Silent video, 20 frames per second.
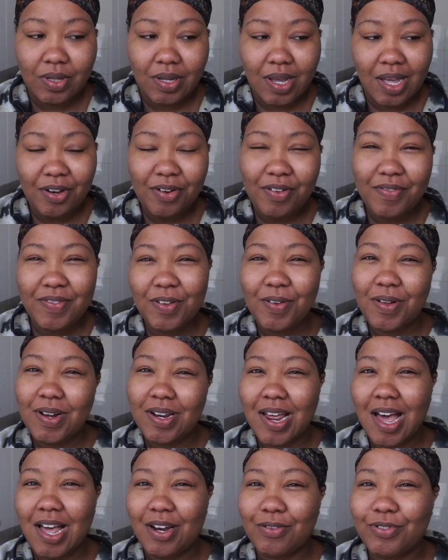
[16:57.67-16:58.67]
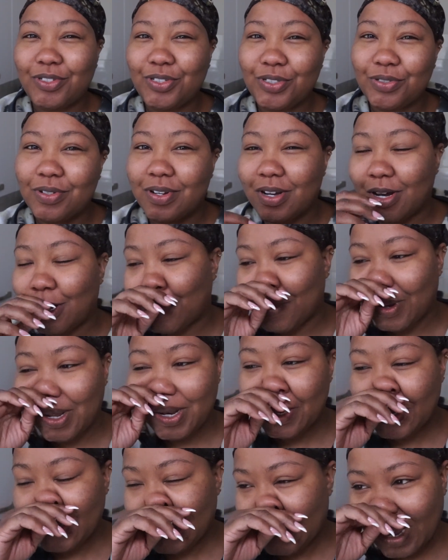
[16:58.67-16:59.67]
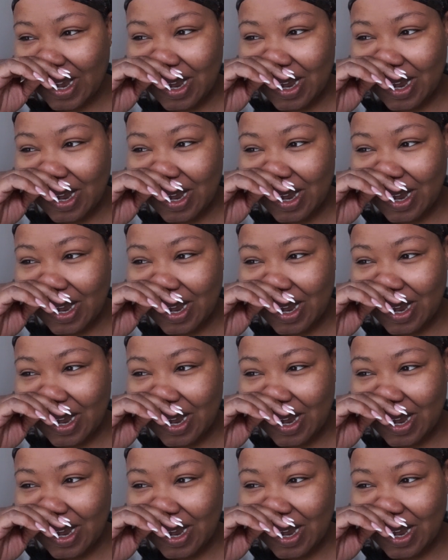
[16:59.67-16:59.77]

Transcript: I don't even call it aloo choker, but